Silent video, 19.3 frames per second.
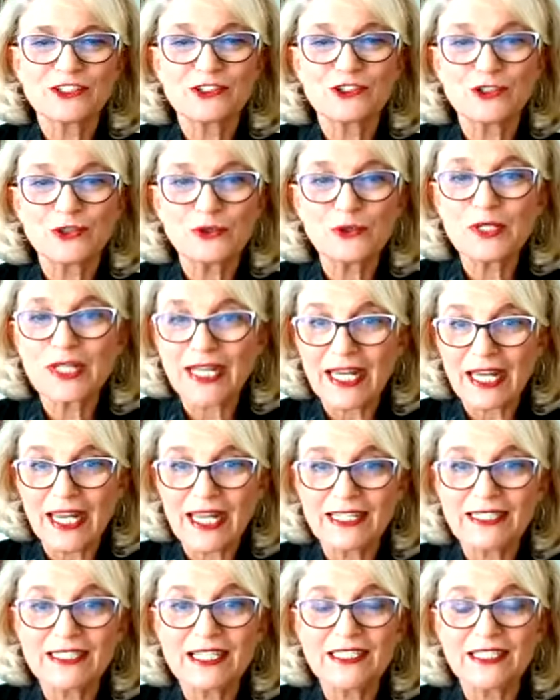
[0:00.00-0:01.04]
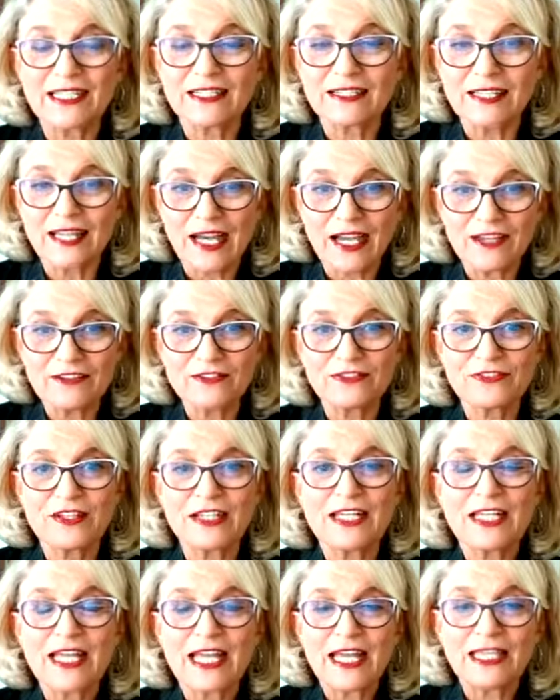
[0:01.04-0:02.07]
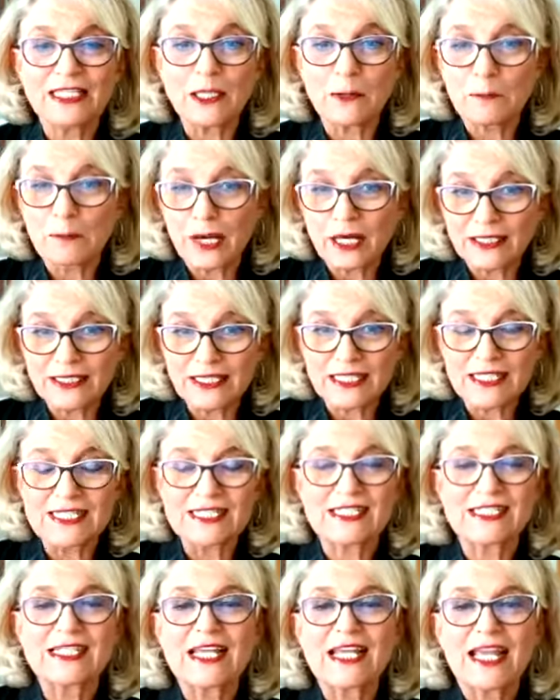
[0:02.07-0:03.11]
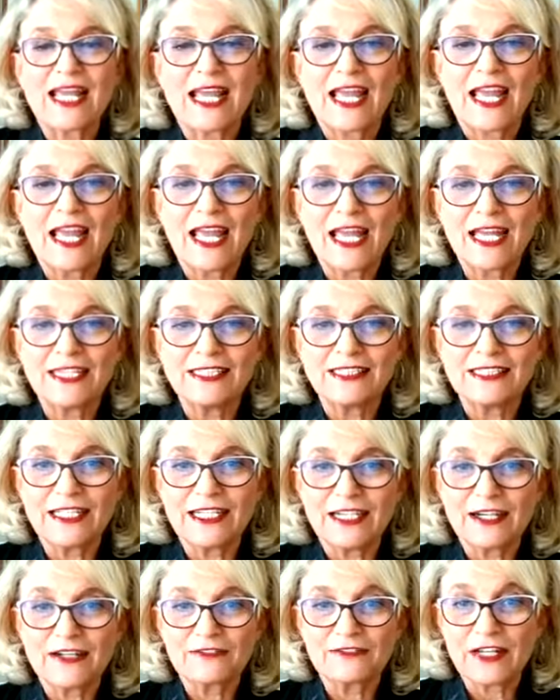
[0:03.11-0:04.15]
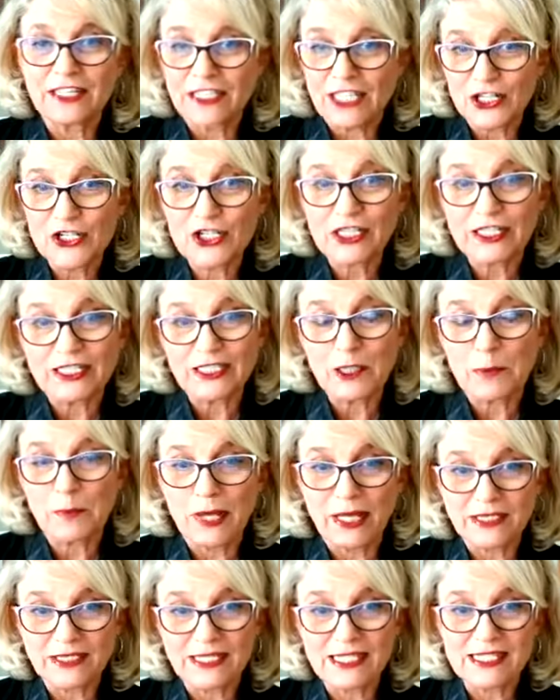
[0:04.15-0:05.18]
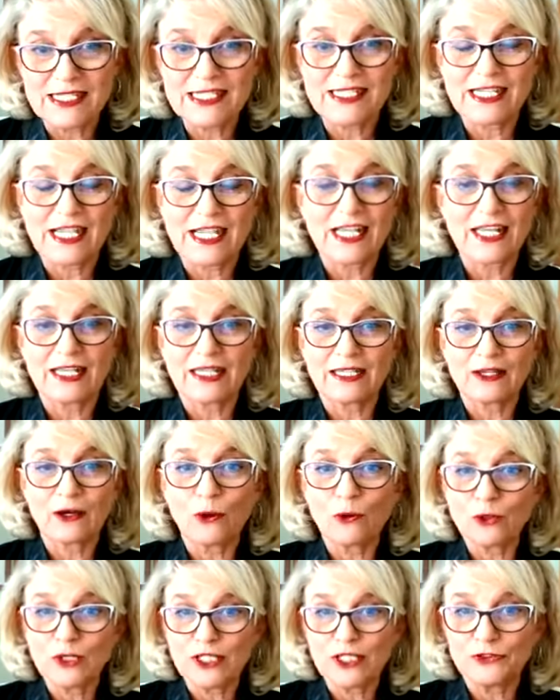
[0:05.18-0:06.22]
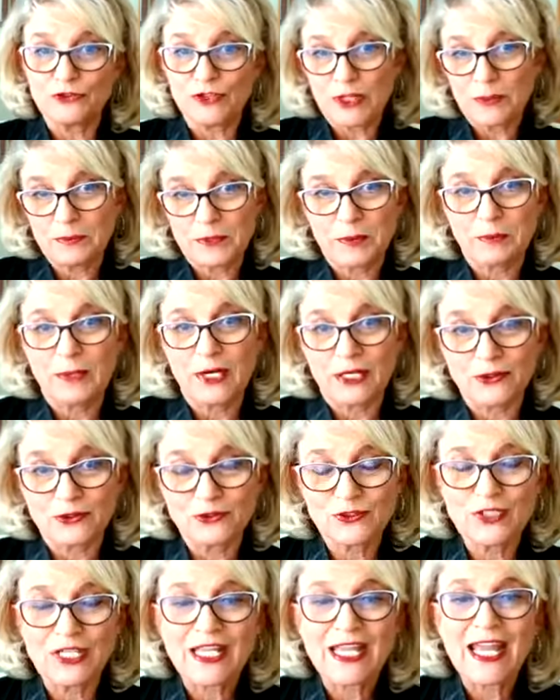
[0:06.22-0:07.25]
to create the life and abundance and uh, financial independence they only dreamed about.